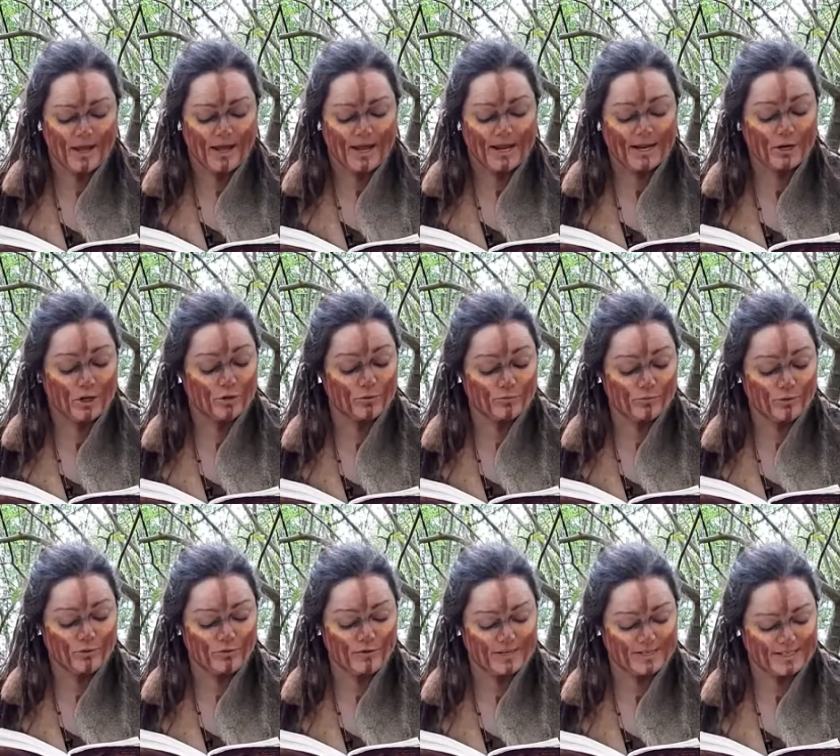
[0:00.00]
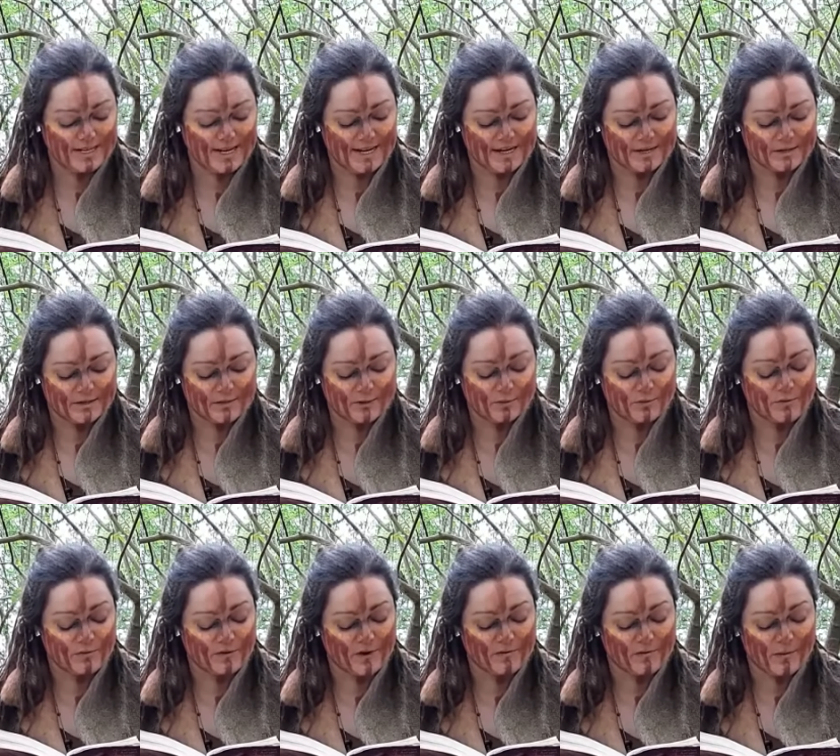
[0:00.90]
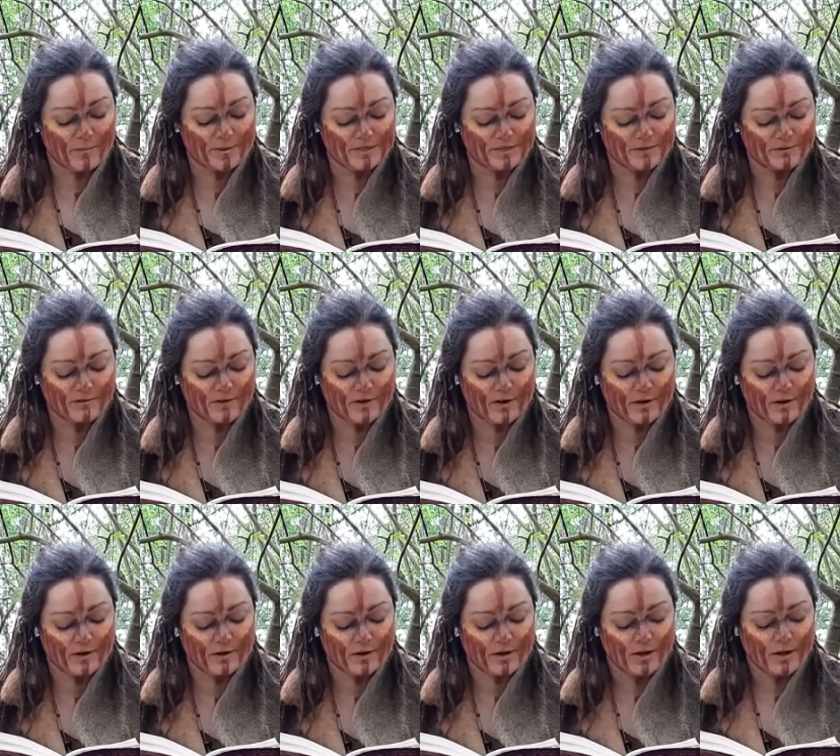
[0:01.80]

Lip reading: he couldn't move his ears or fluff up his fur,